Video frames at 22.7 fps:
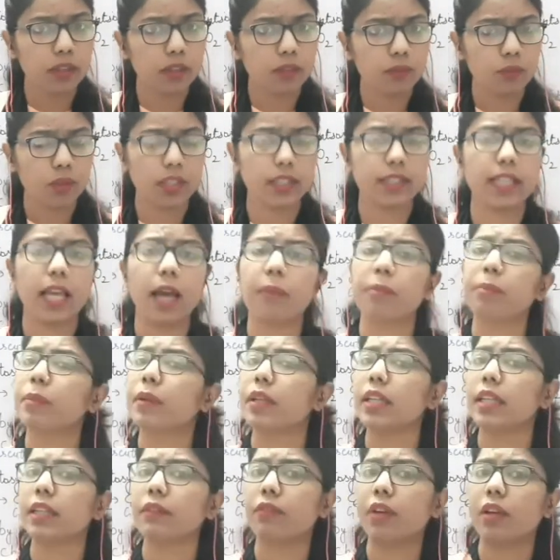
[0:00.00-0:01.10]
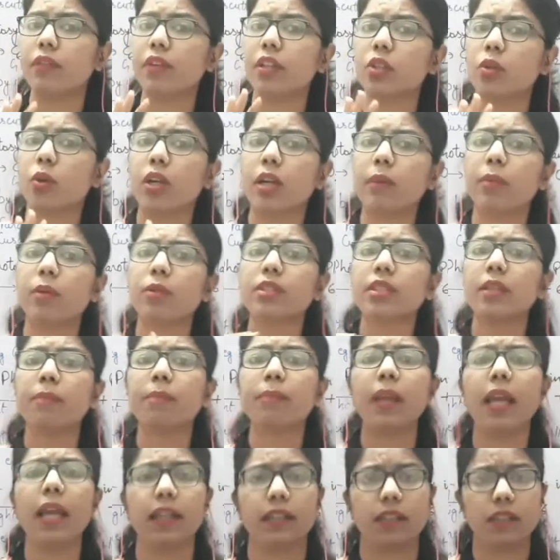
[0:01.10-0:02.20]
For example, if I will talk about some
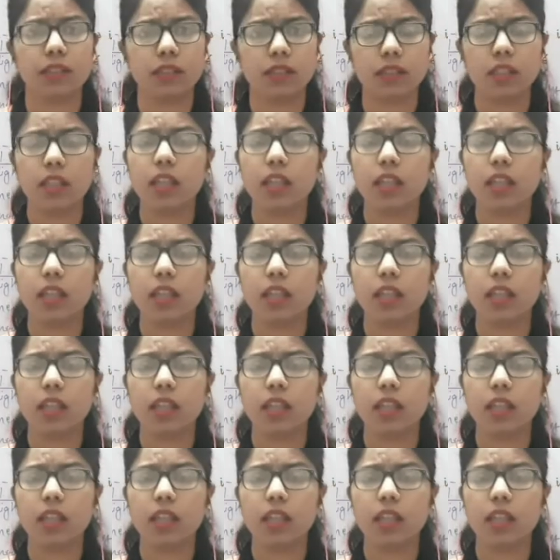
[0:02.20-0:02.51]
plants,